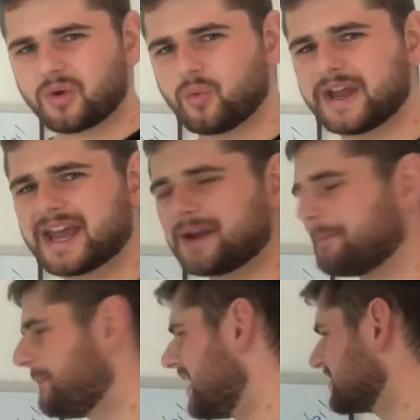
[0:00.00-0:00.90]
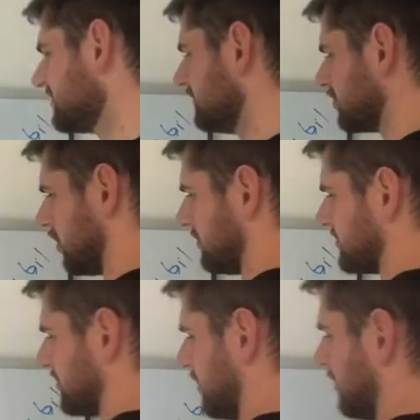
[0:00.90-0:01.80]
We had massive drops.
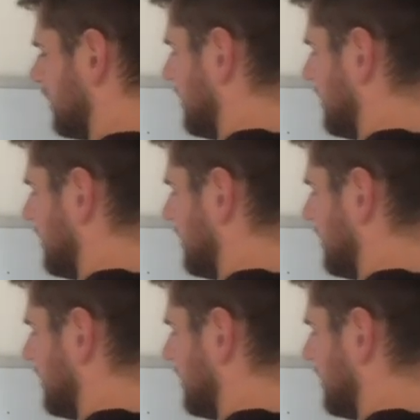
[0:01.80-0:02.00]
So